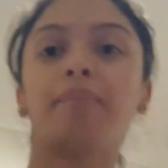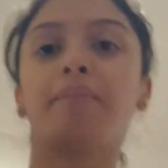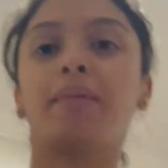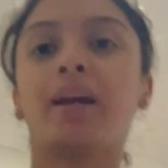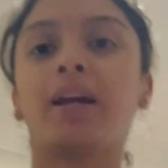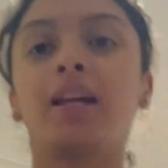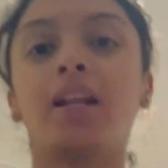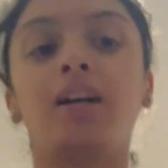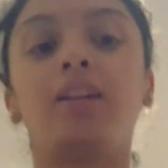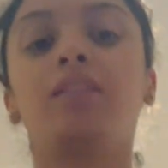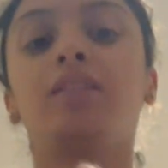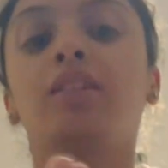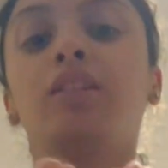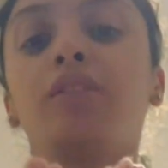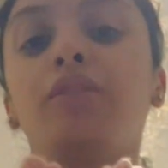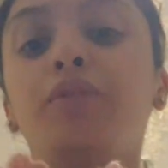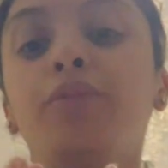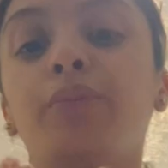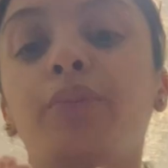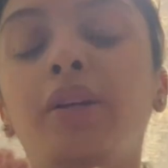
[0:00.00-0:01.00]
made a little
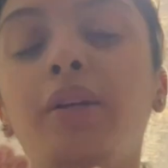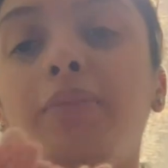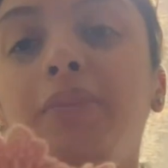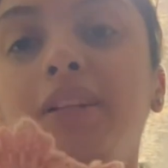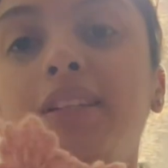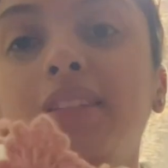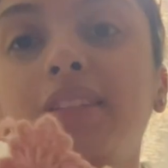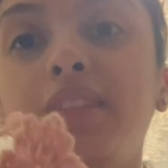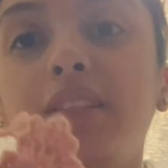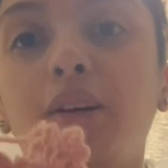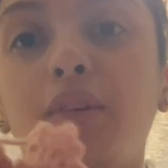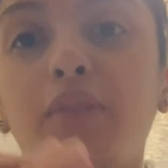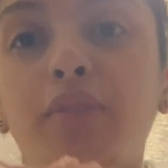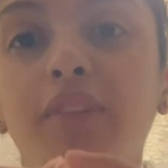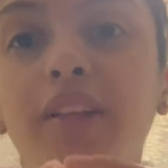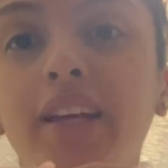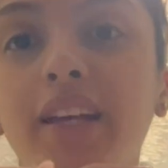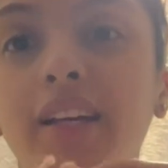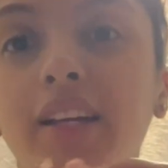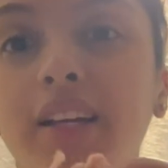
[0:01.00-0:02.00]
freebie
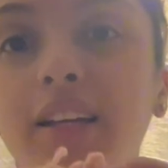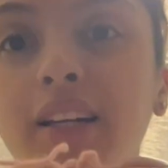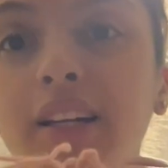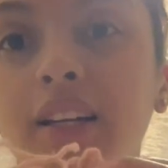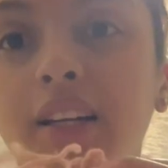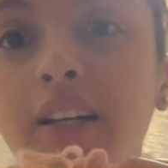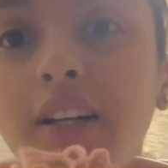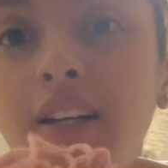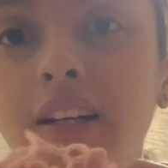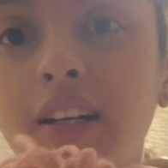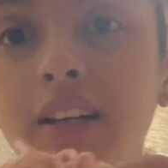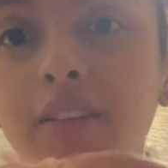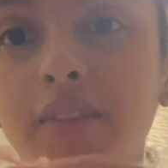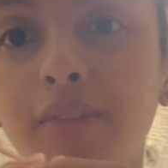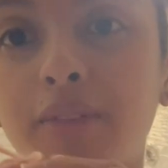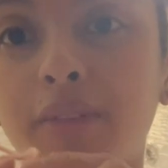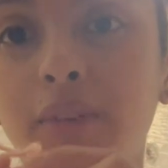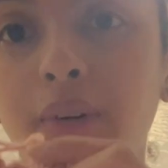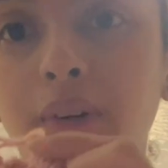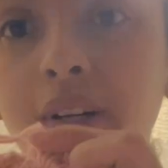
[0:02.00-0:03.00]
snowflake
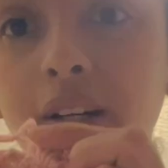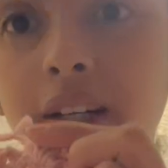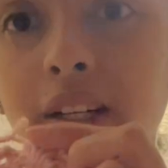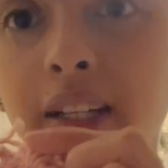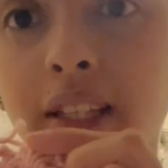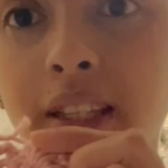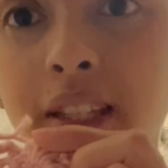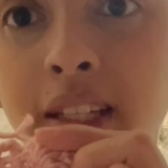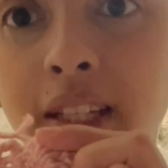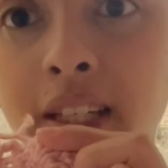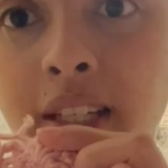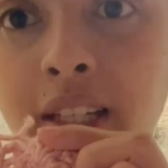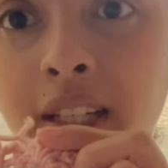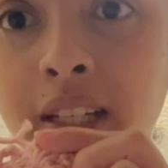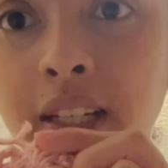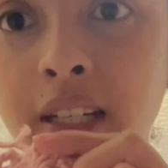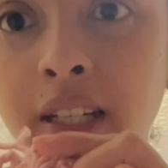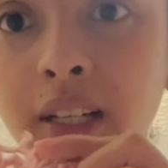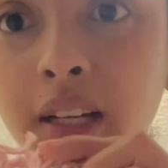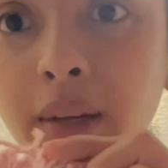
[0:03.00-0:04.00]
for
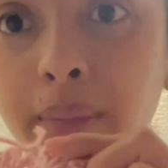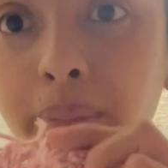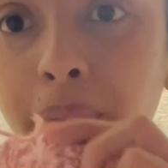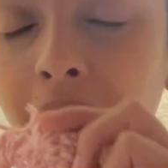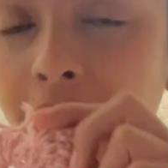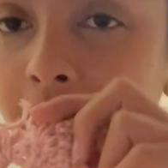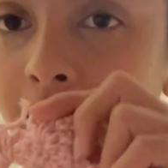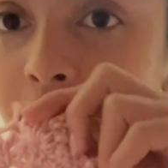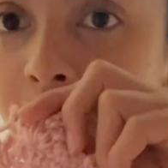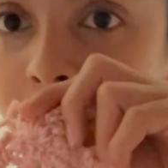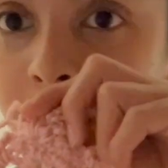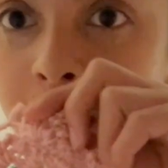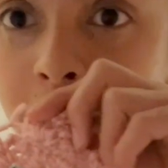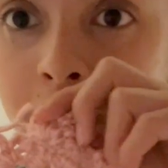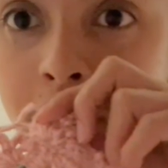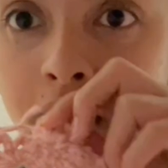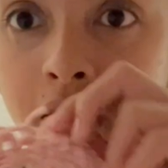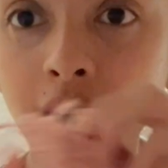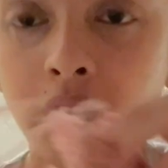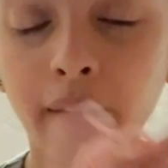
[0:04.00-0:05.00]
the buyer
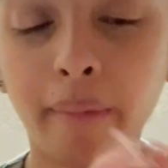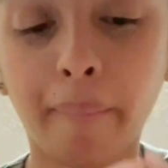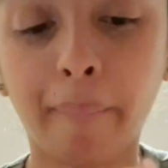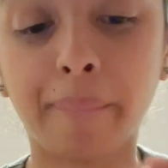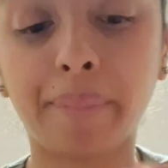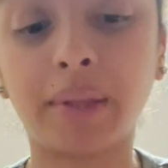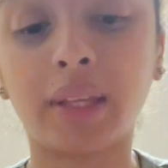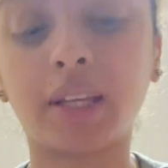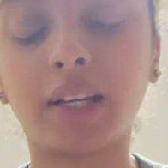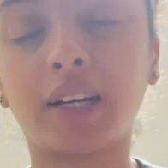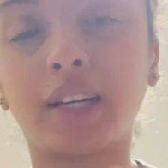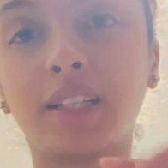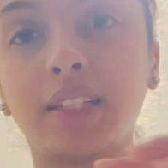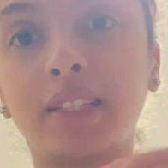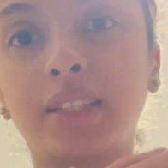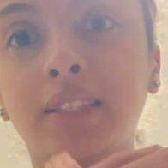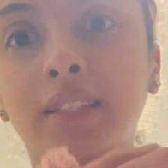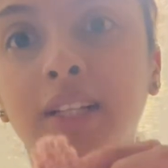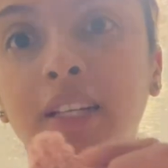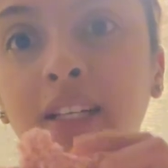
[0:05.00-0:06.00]

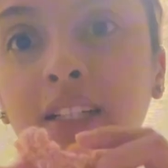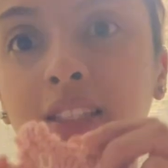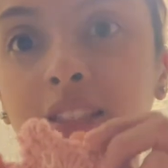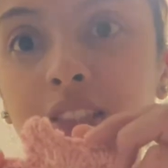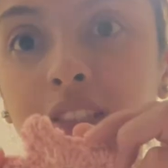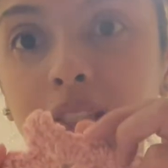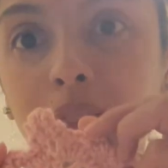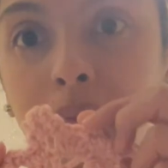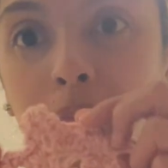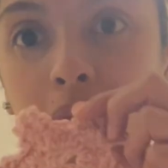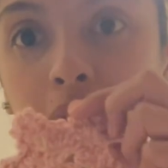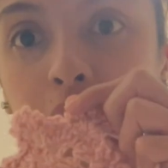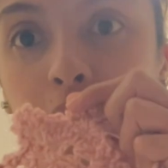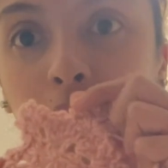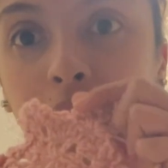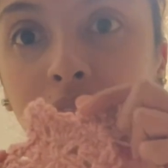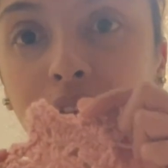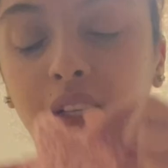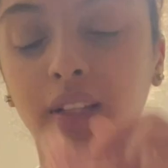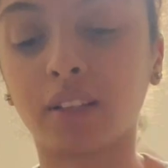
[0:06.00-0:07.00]
because she bought
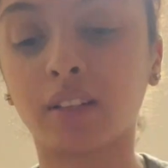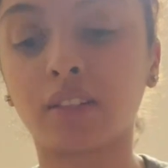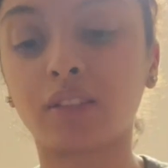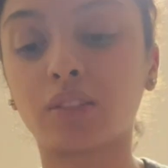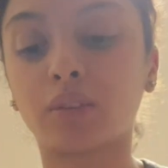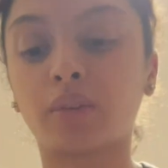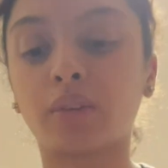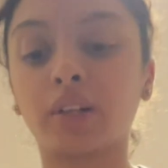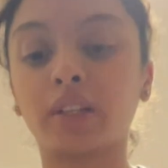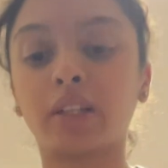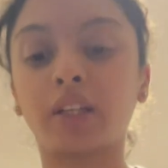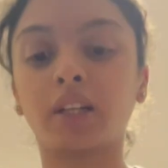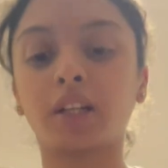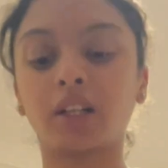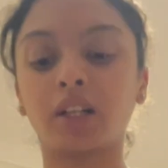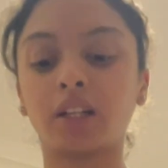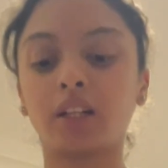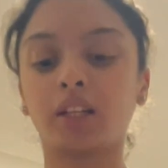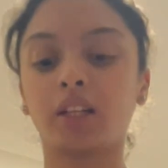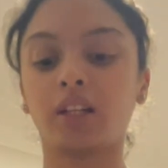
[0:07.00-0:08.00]
quite a large
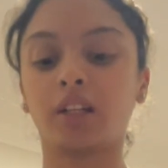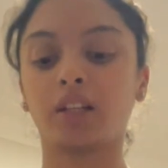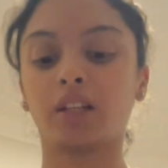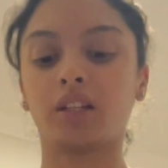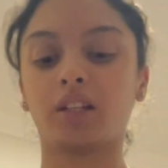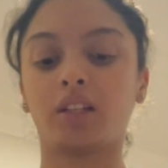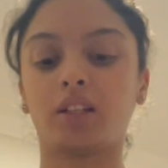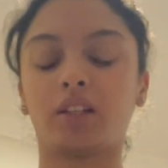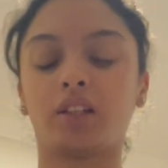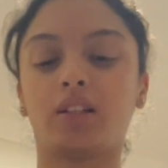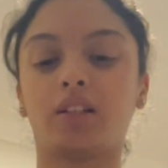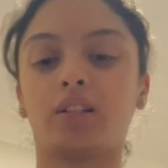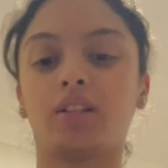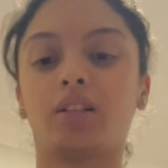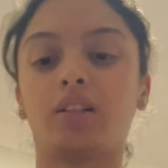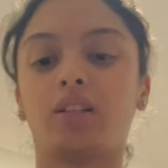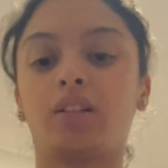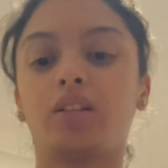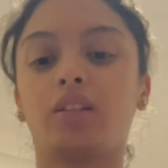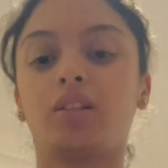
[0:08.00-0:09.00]
order.
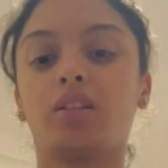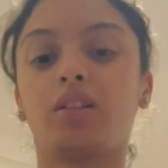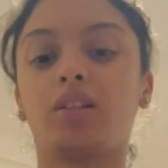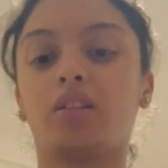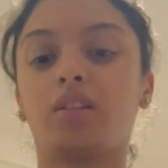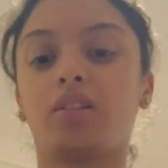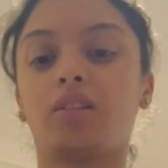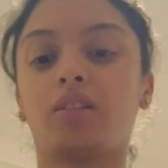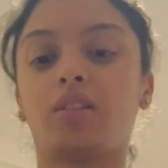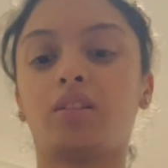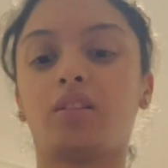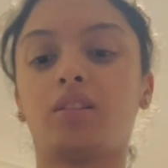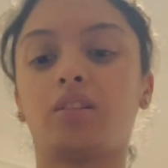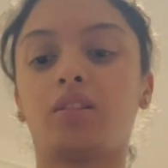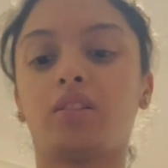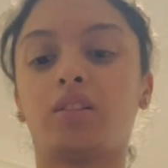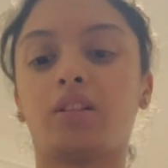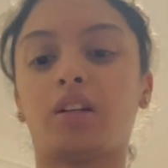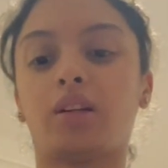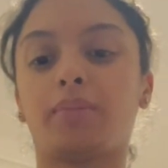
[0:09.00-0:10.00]

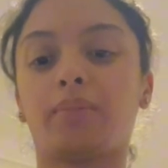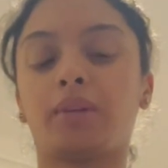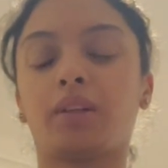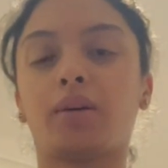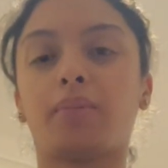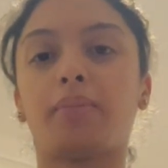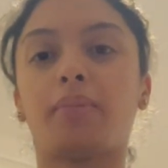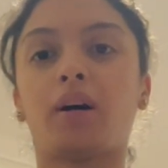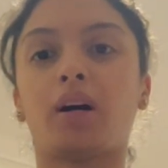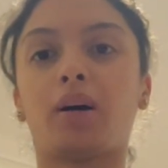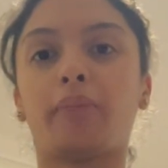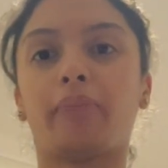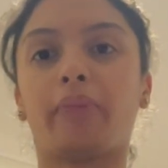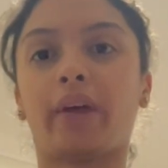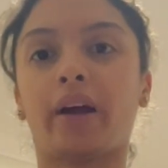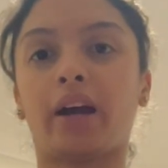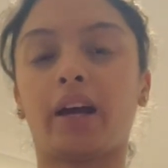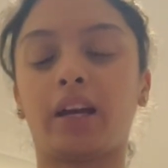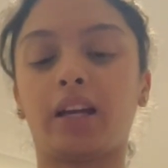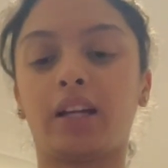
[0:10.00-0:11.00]
I'm going to pop
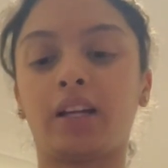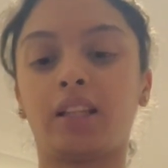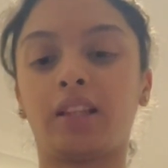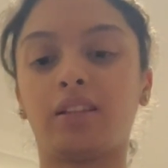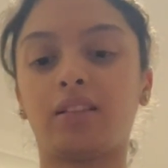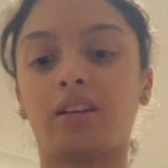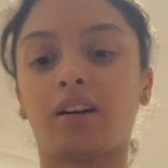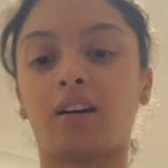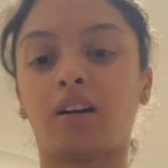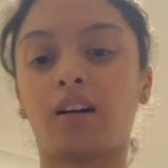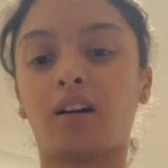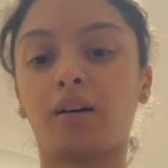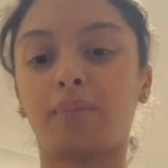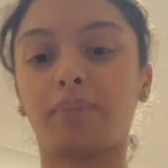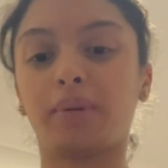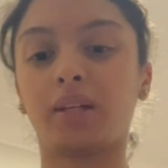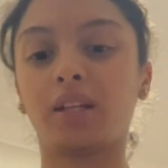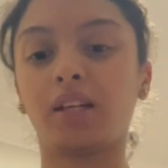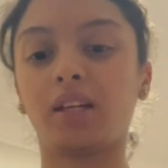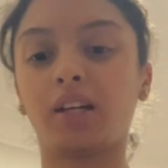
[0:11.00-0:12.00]
that in top
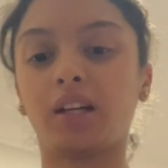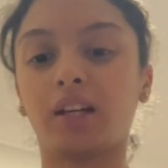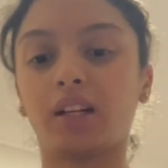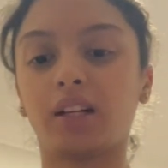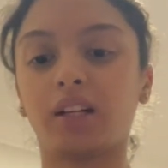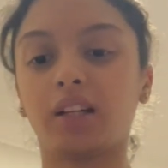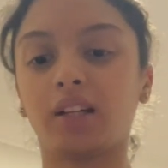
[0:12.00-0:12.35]
here.